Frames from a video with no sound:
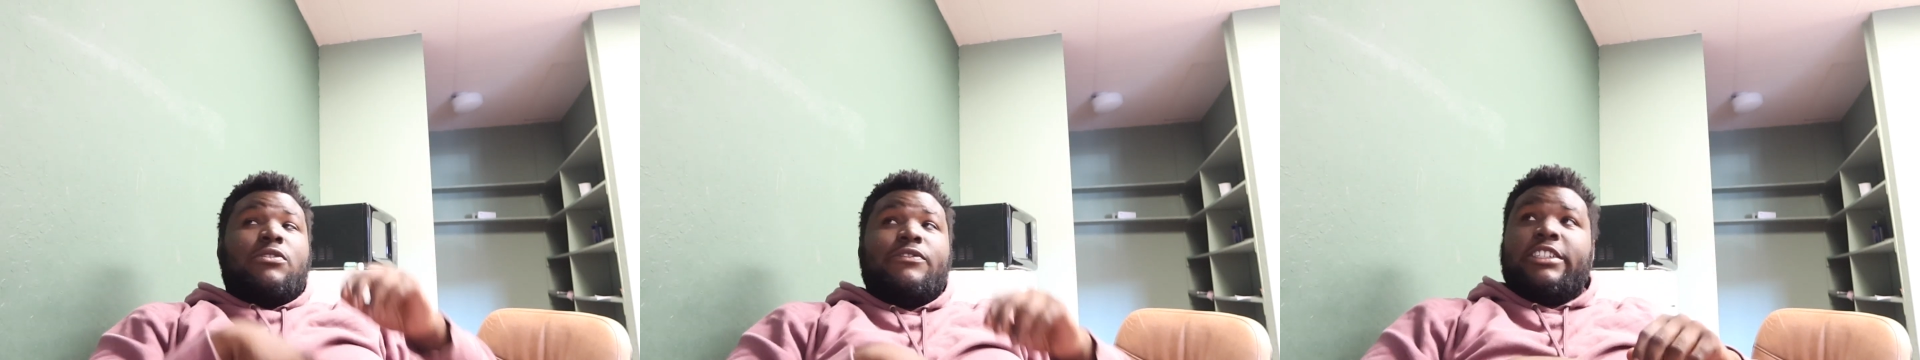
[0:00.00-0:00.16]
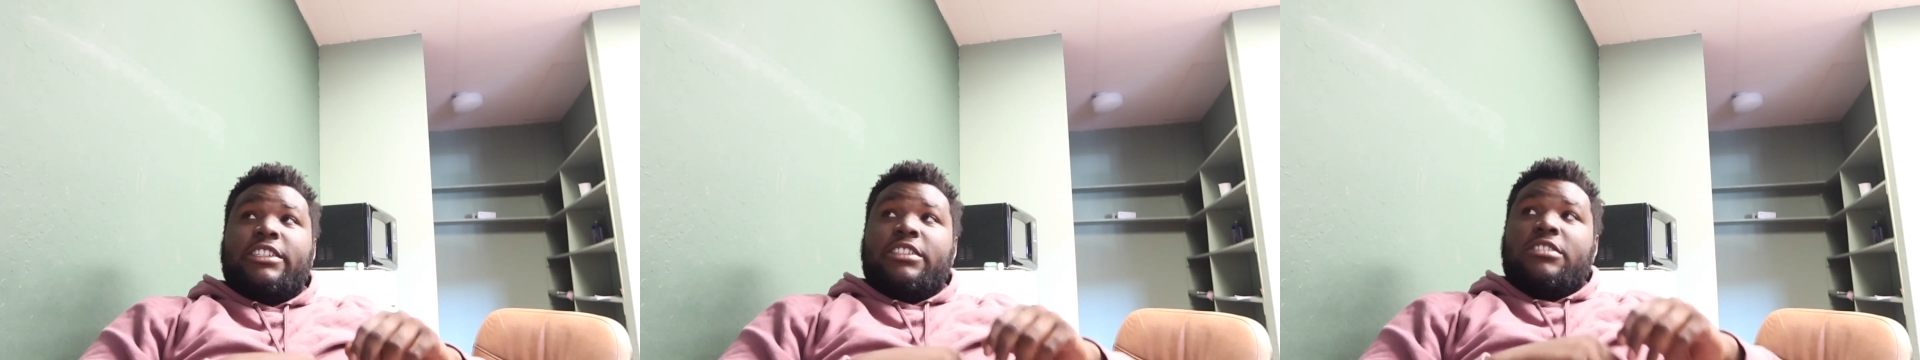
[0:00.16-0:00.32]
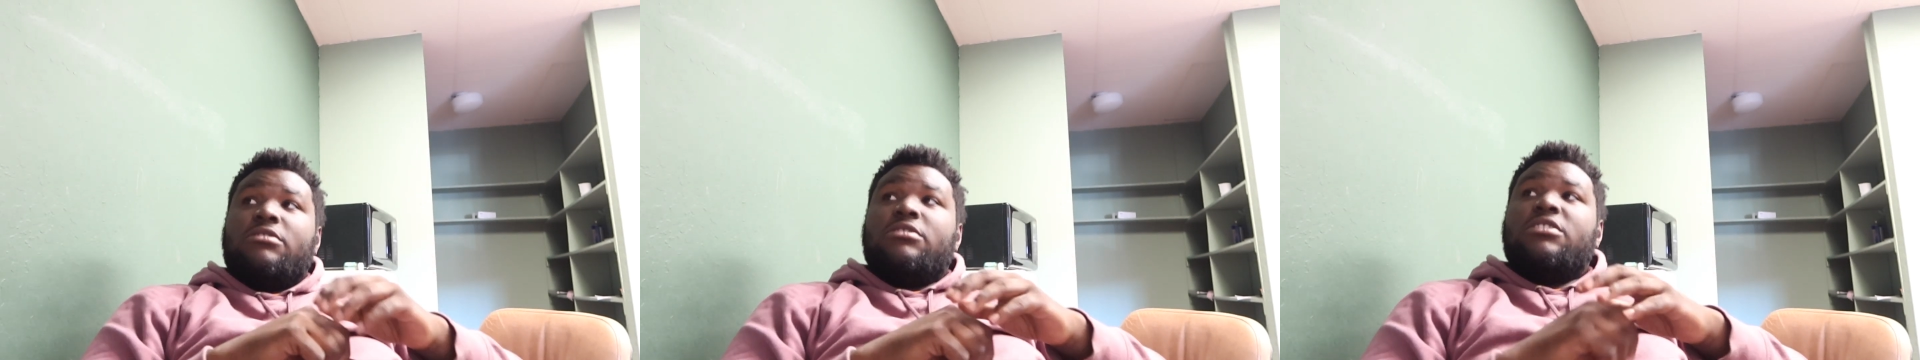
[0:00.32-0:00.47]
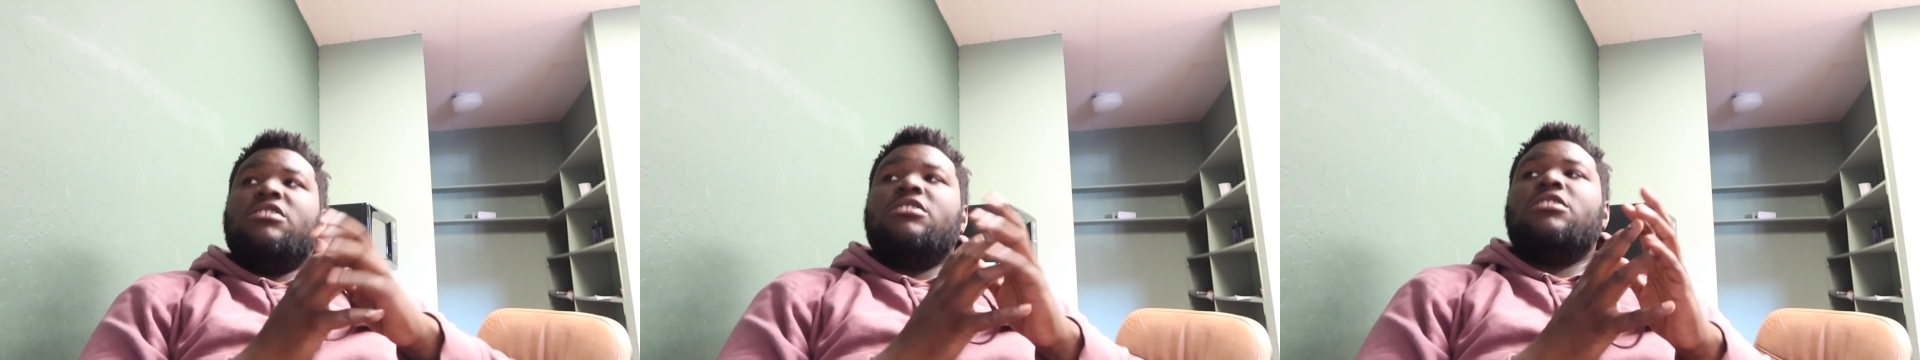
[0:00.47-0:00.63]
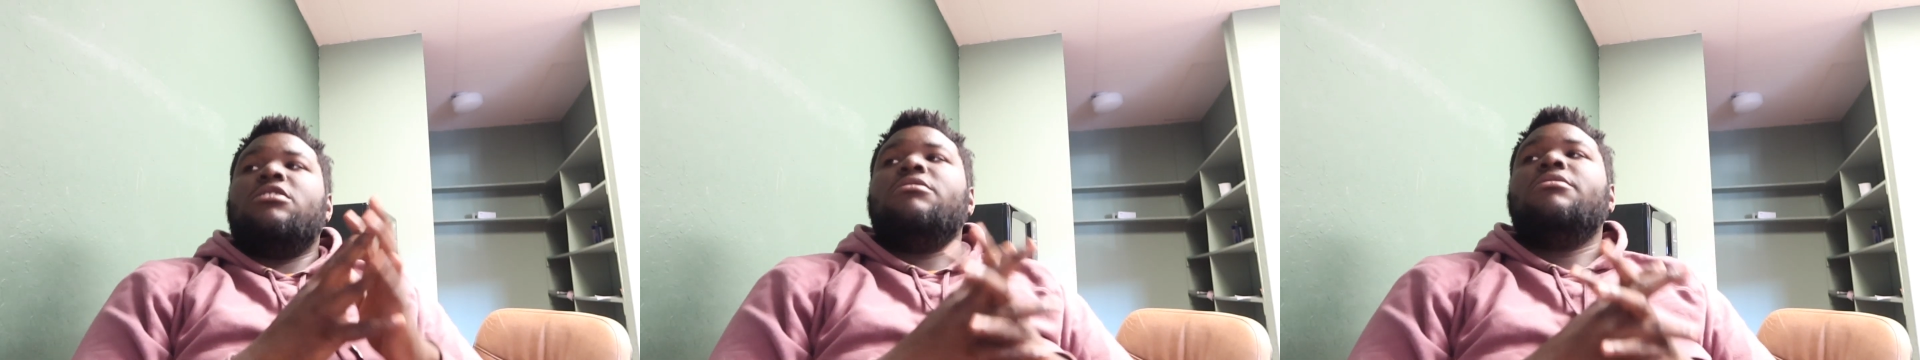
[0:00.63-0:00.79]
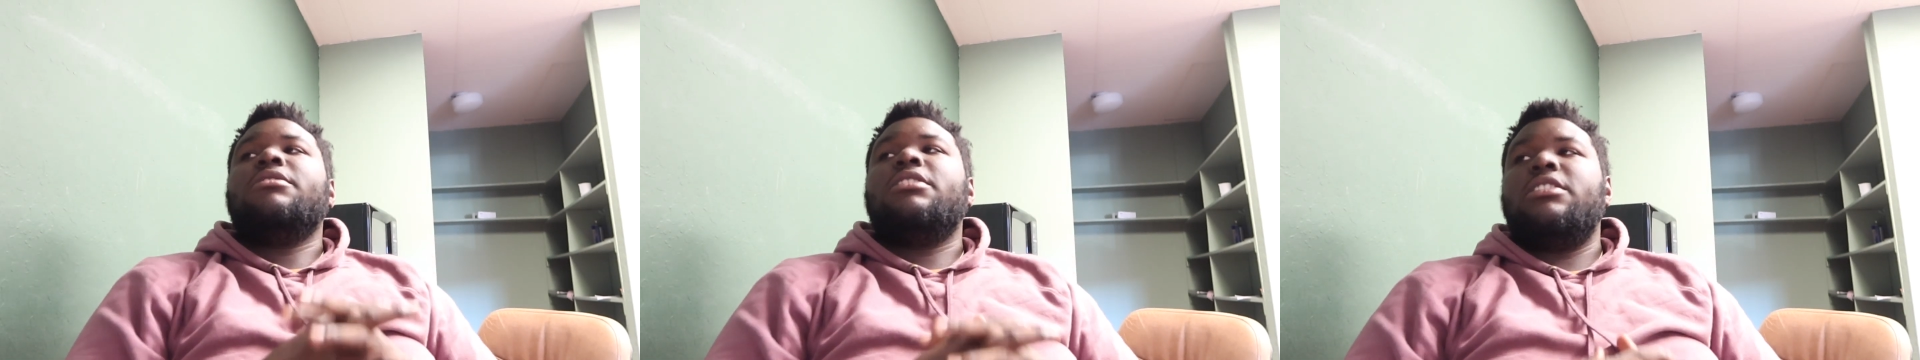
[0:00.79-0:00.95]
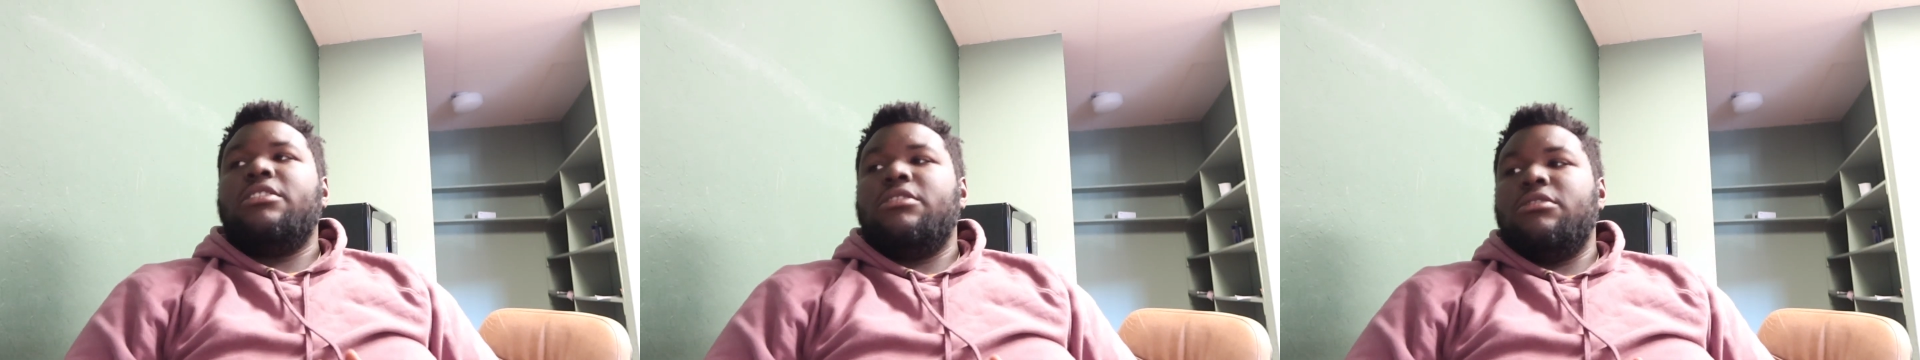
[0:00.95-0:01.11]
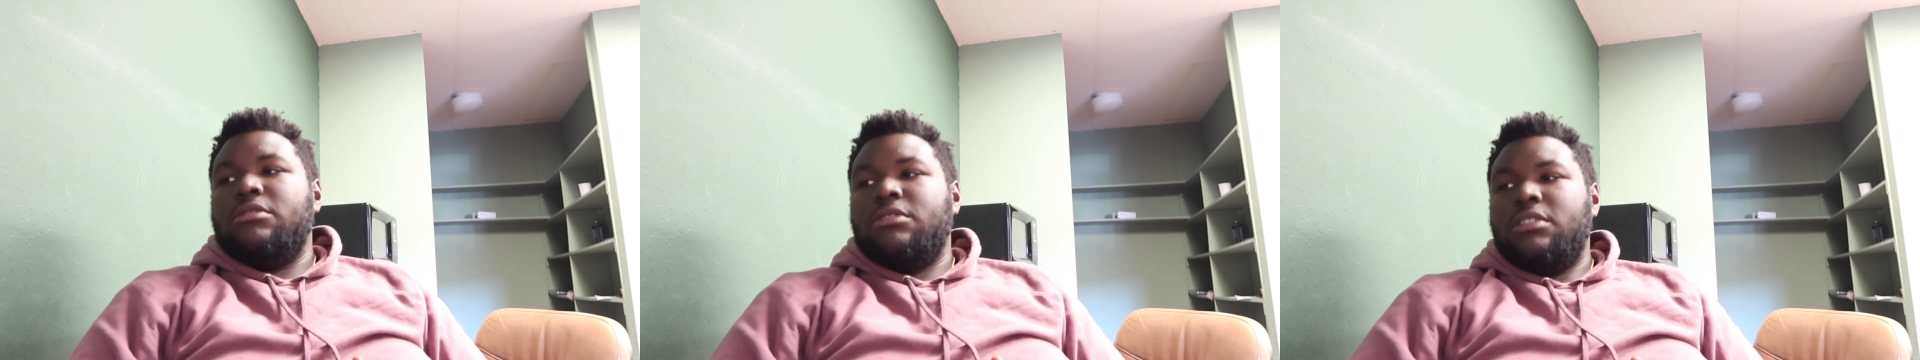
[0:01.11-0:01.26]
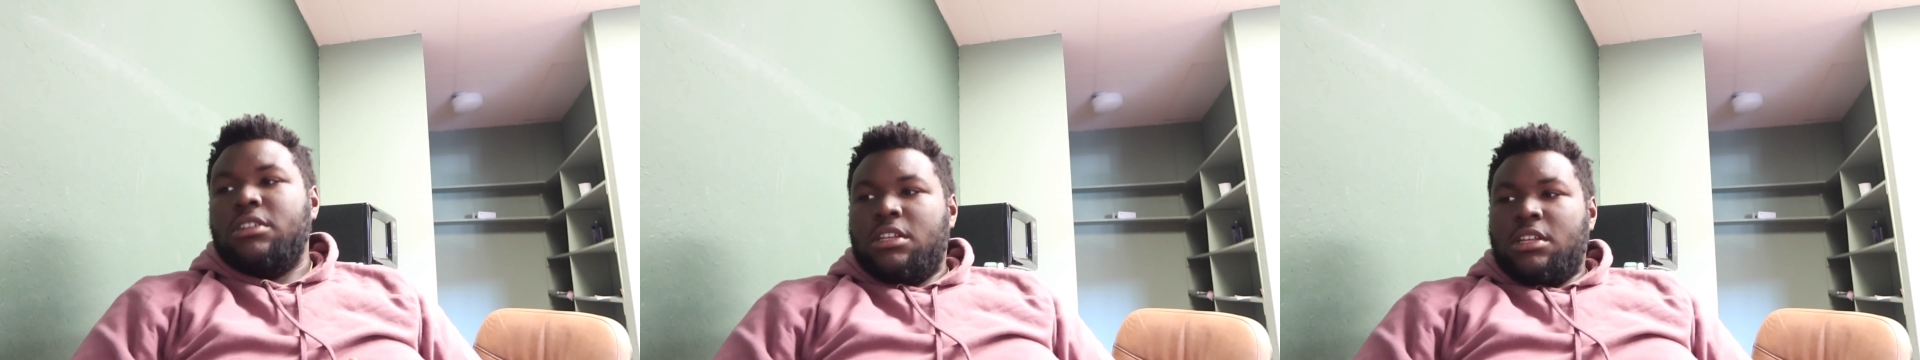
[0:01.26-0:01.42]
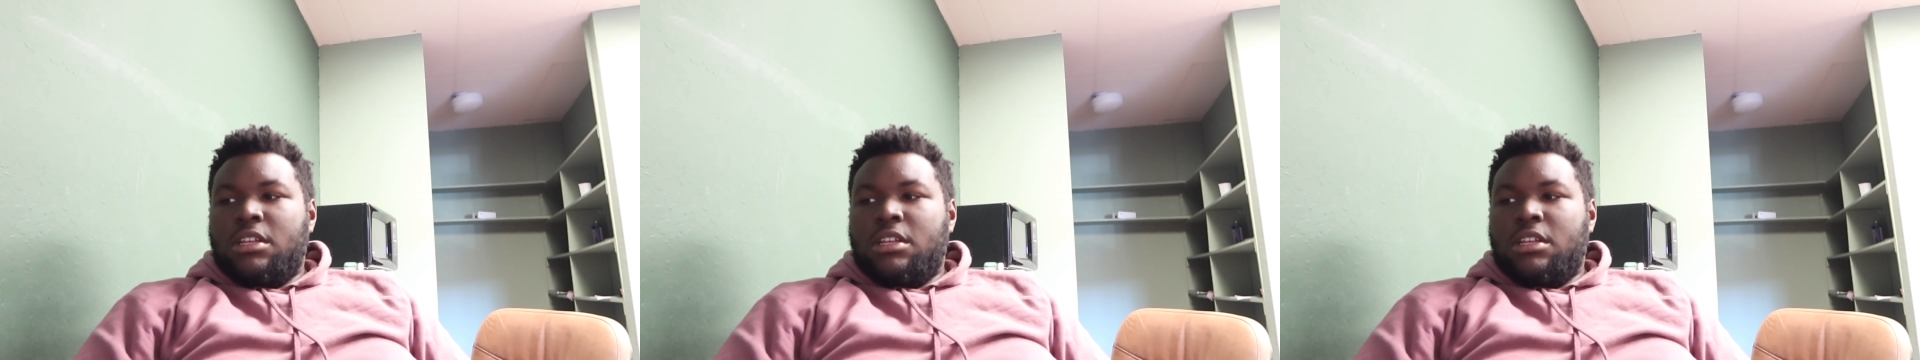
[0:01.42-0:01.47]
videos, you know, kill